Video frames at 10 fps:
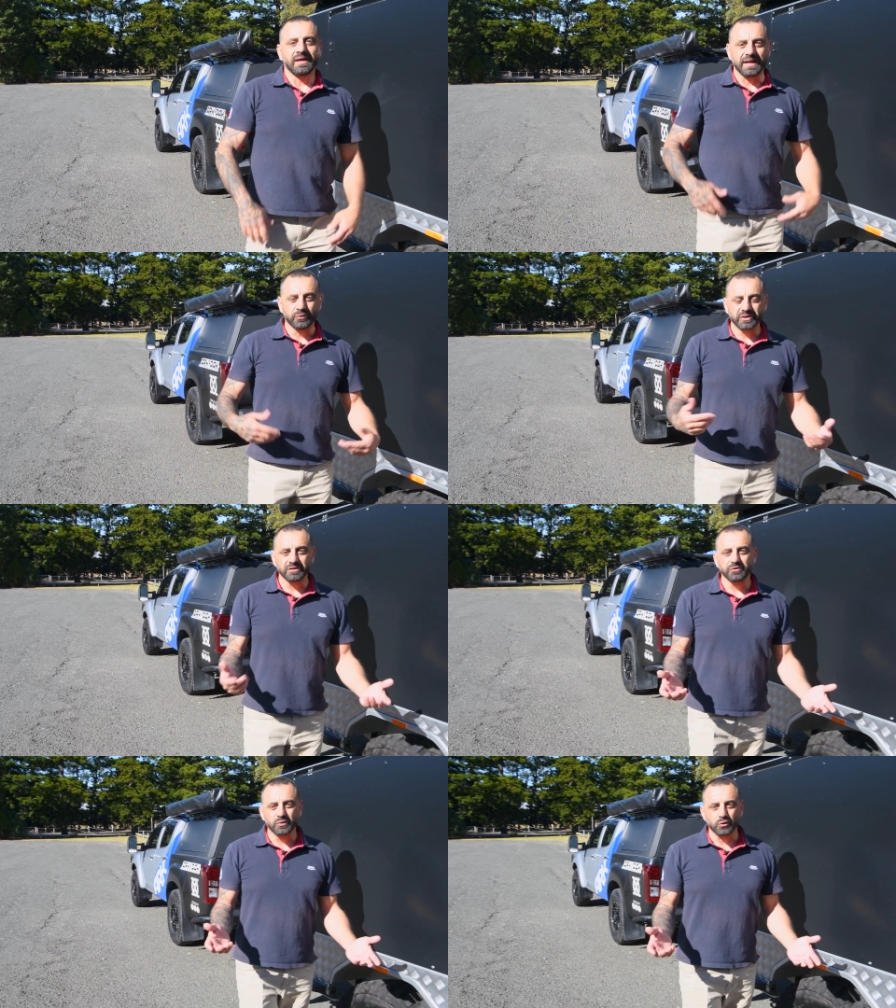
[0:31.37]
And it will
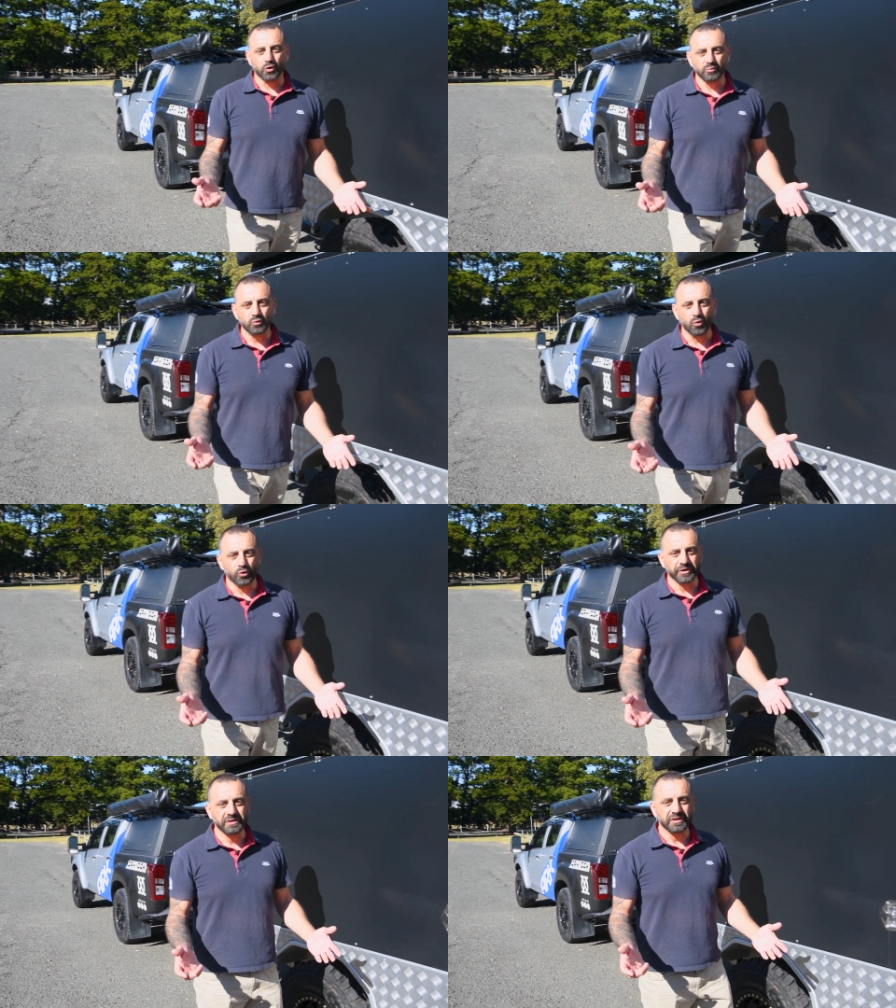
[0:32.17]
give you an audible
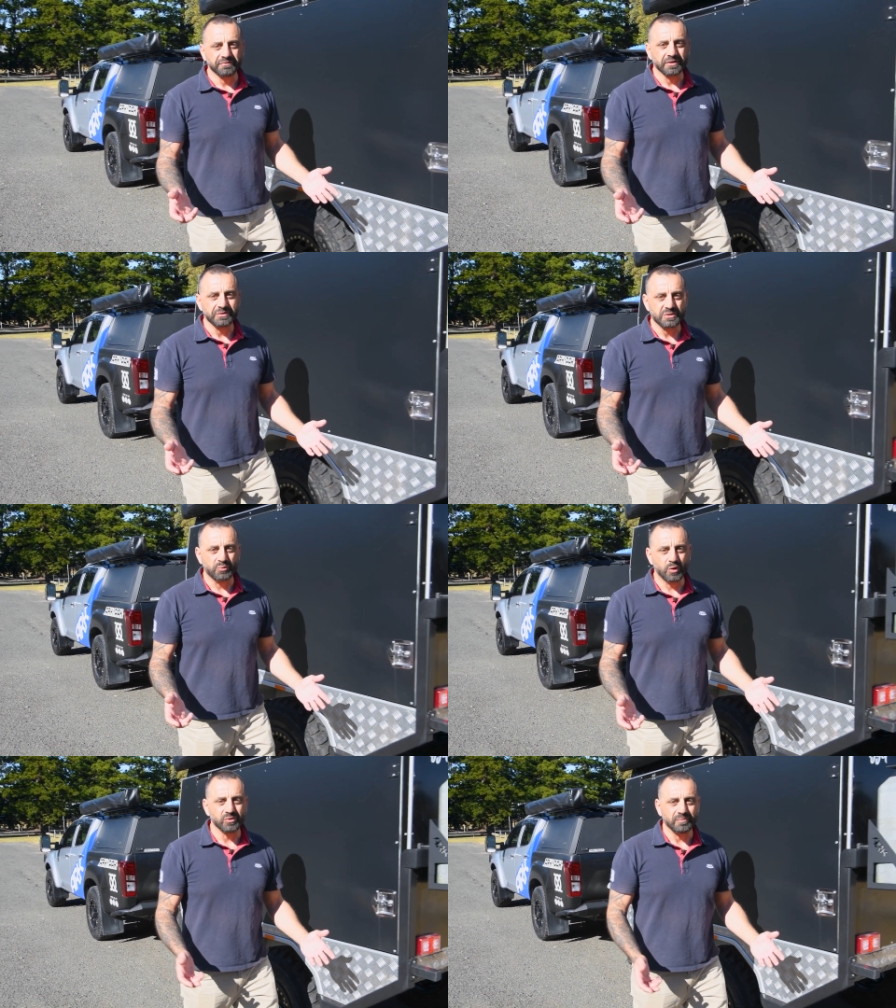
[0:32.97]
warning if there is a
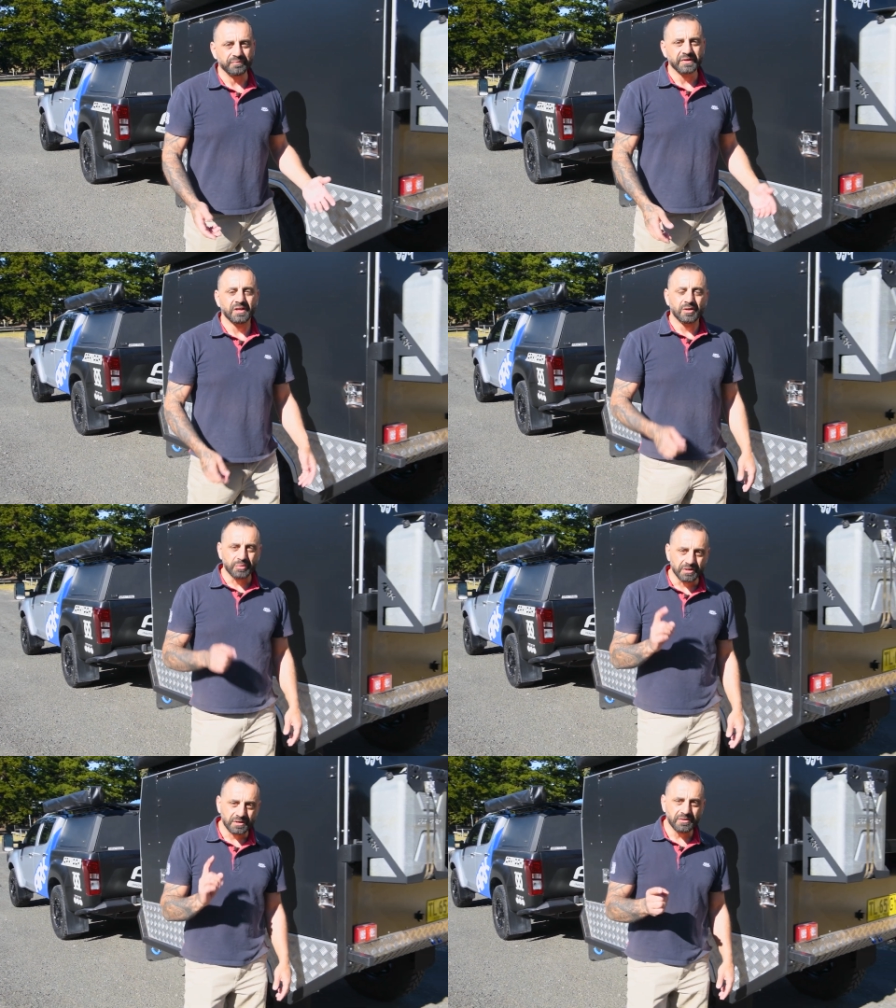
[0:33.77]
problem.
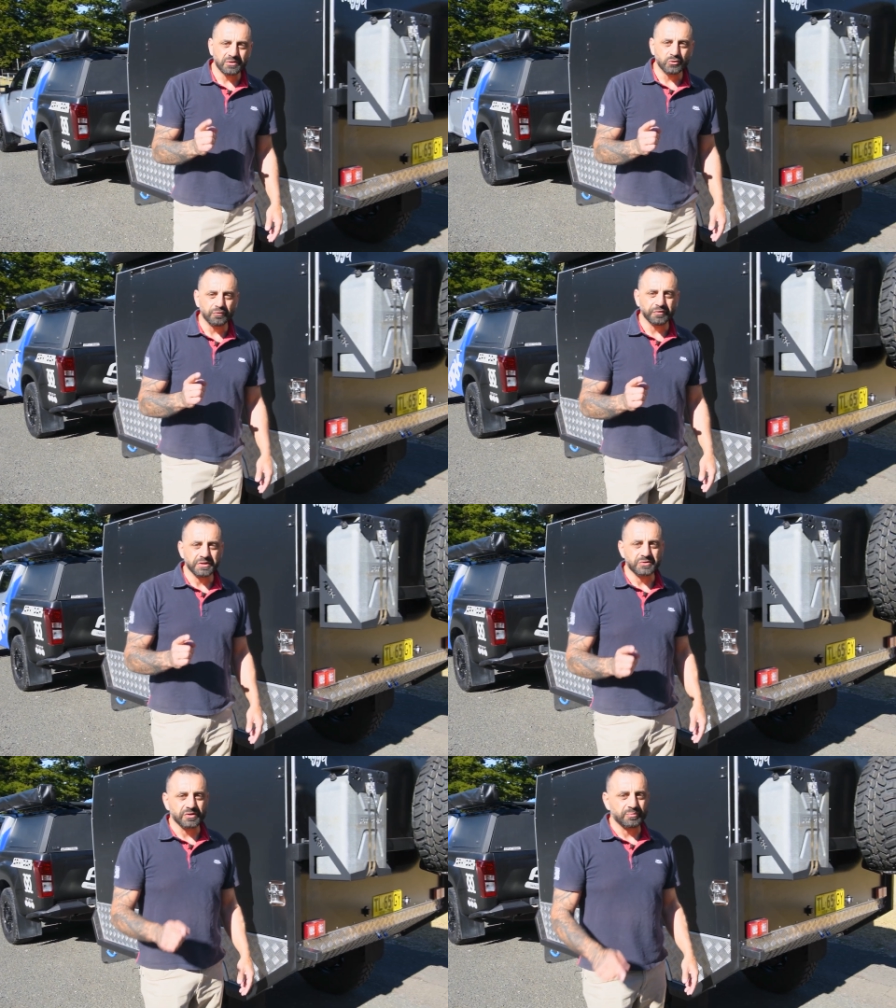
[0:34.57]
But another cool
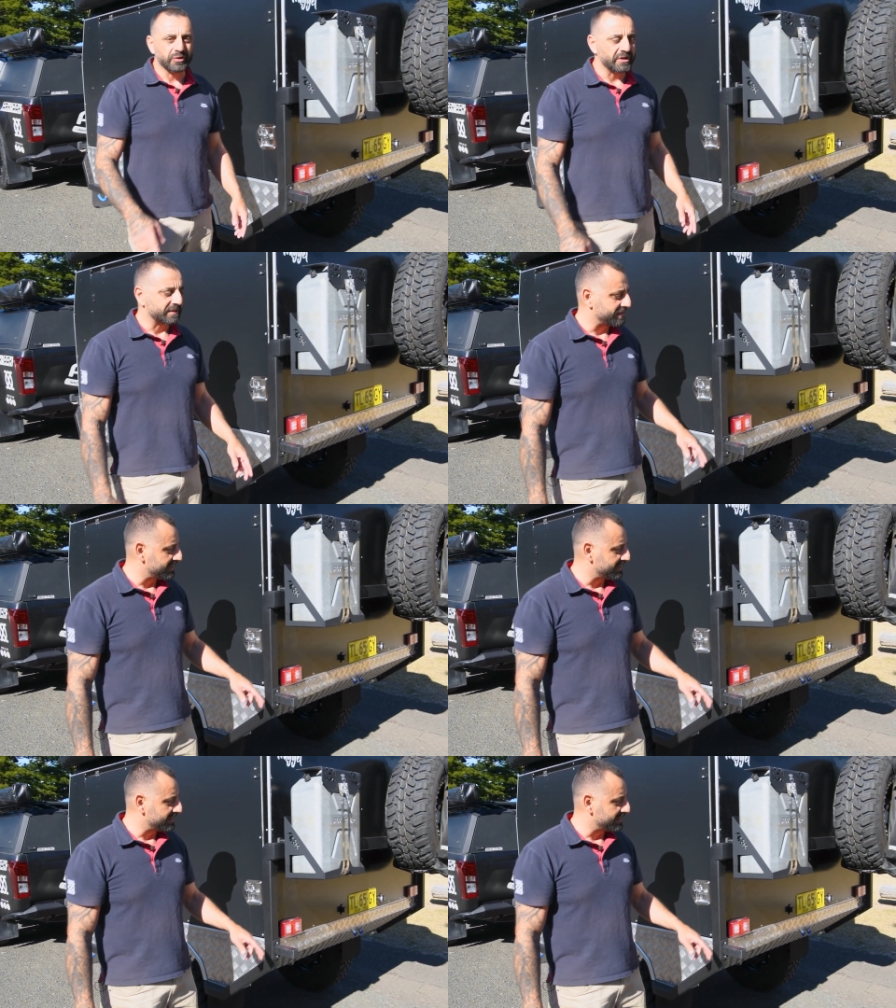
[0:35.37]
feature of the product